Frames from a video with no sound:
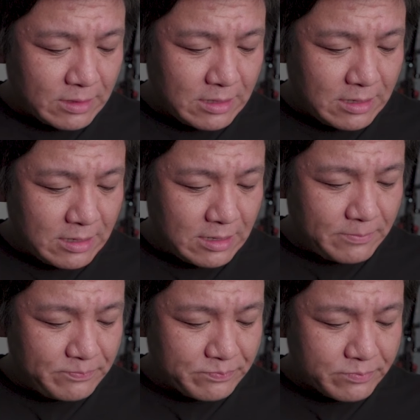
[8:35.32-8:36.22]

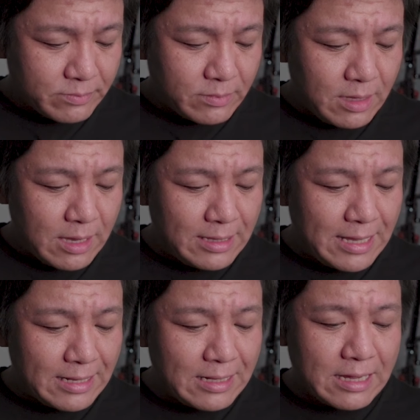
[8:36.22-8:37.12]
Uh, and
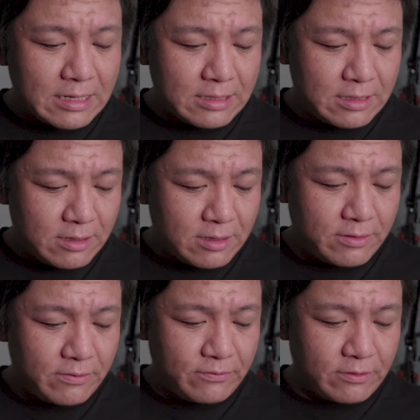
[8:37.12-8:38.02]
then like
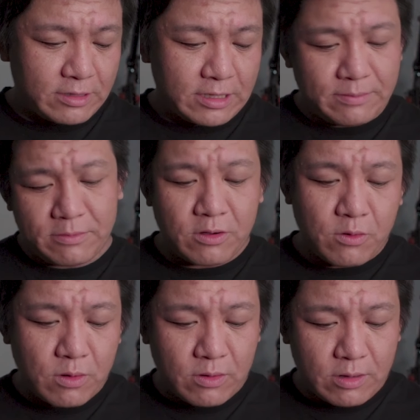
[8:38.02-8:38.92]
the third
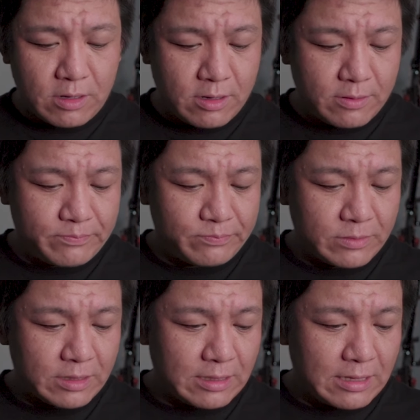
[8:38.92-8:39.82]
email, um,
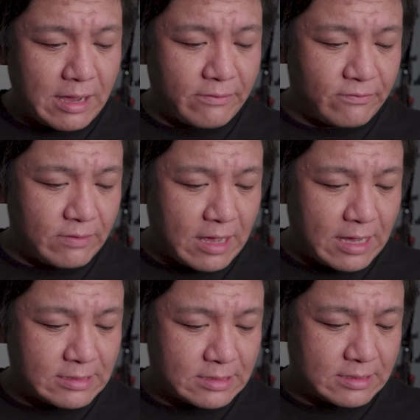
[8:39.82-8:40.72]
I've
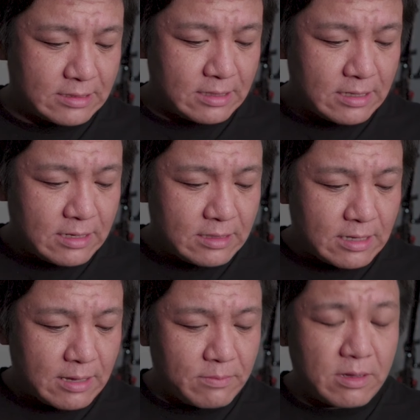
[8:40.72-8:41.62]
asked
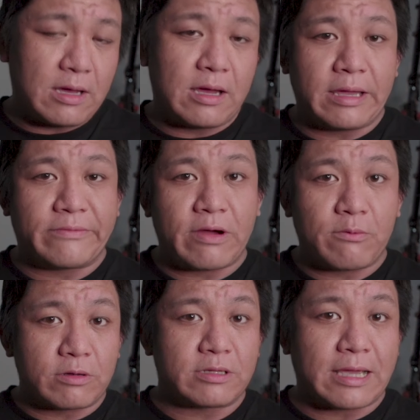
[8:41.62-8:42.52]
them uh, if I
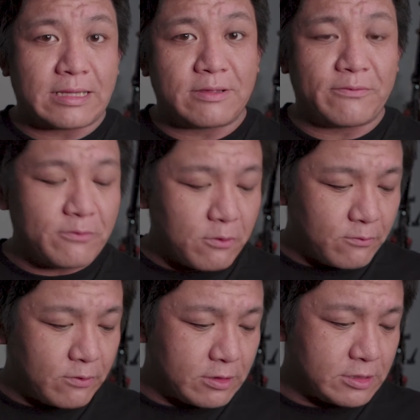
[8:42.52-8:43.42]
would get the
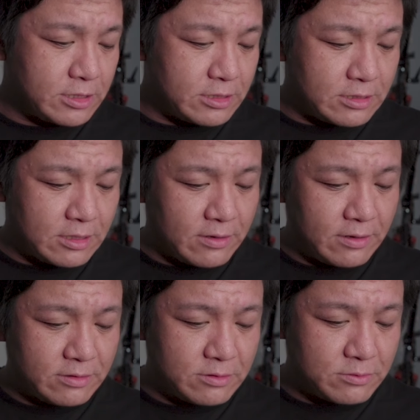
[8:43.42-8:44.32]
full version
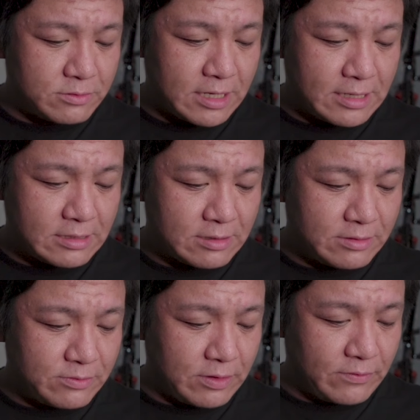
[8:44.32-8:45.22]
uh, to test
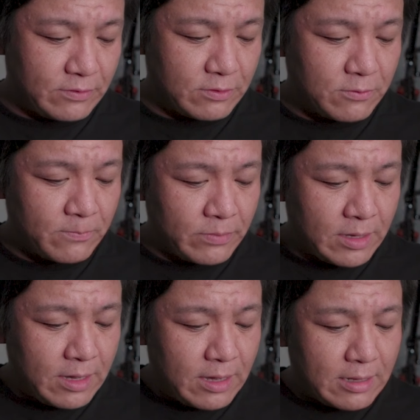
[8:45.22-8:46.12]
and review.
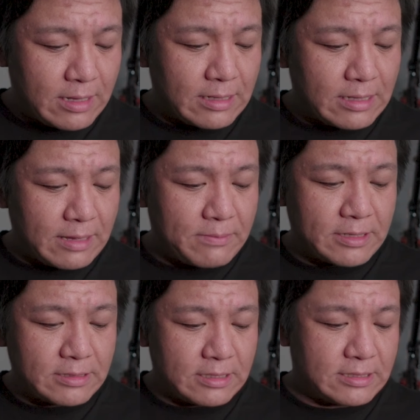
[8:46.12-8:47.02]
And then they
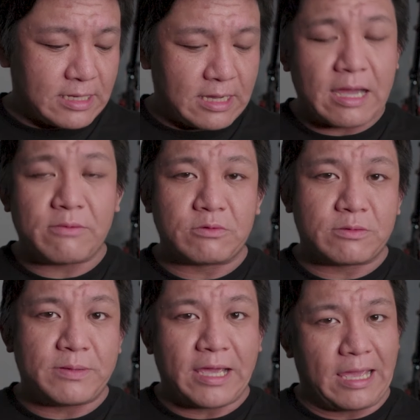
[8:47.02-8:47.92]
basically say I
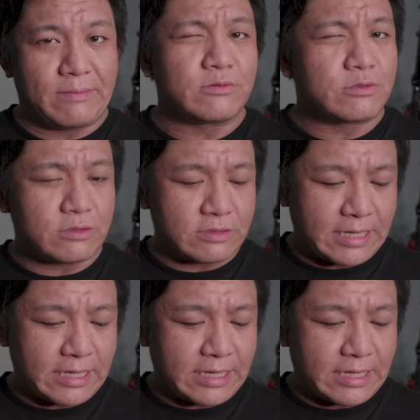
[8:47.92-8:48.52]
would be able to